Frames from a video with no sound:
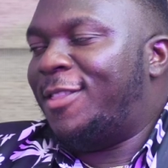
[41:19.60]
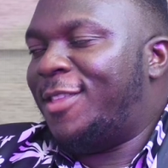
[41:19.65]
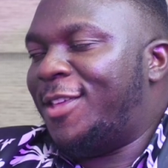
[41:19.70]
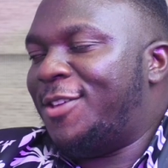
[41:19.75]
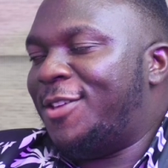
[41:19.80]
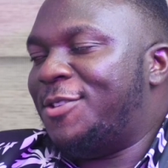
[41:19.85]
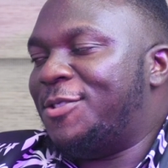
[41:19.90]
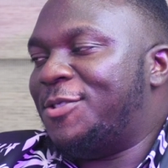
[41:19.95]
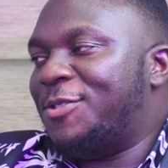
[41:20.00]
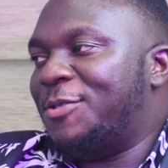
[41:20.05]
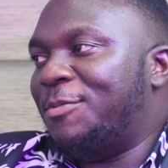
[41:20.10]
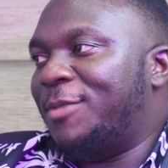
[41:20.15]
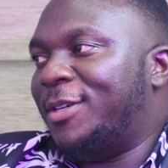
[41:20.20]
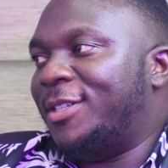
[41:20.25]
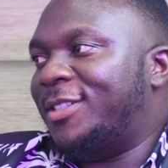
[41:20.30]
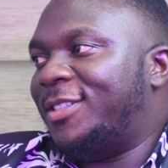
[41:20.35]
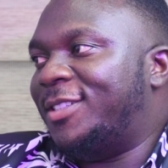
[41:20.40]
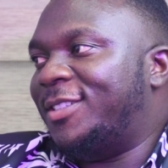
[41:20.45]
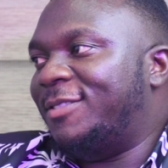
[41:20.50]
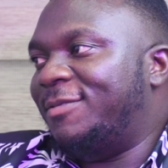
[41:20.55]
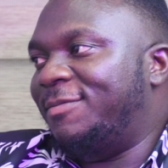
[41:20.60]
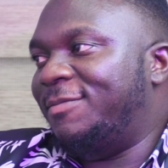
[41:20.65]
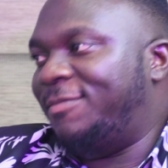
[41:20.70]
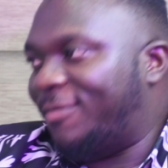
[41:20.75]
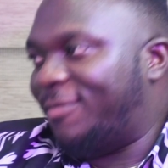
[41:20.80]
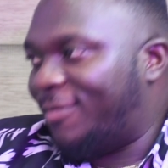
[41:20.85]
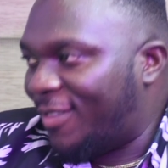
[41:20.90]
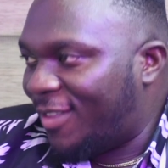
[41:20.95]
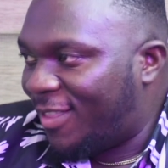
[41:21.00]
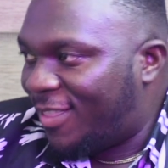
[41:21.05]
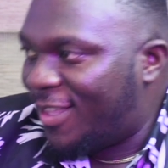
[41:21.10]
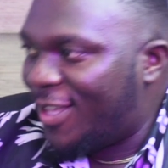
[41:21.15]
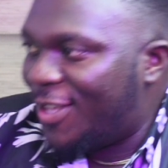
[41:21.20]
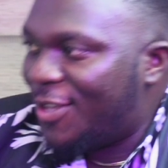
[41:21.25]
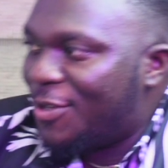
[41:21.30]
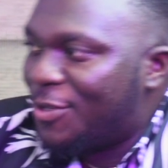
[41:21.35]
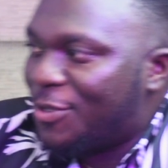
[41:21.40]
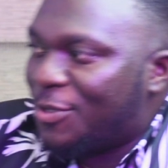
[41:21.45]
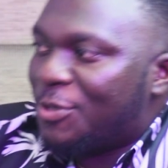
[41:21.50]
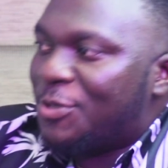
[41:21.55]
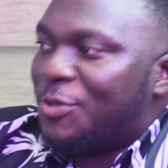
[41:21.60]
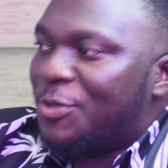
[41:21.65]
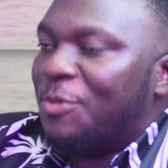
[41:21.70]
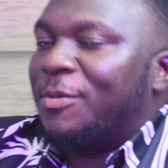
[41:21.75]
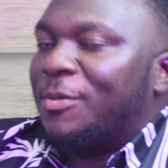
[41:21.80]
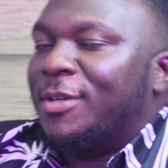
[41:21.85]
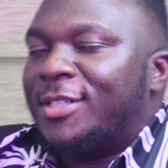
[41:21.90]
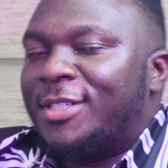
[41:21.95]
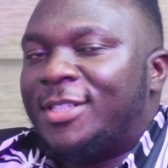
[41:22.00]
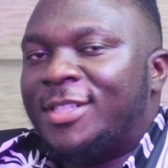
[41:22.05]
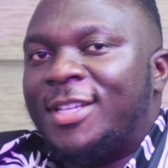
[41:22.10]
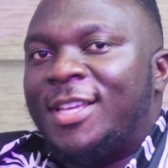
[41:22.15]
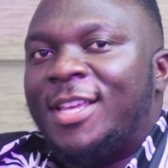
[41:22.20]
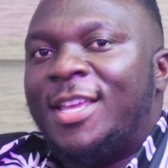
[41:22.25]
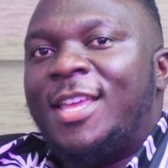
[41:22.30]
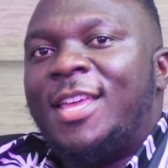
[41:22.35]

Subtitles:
Thank you so much. Thank you so much.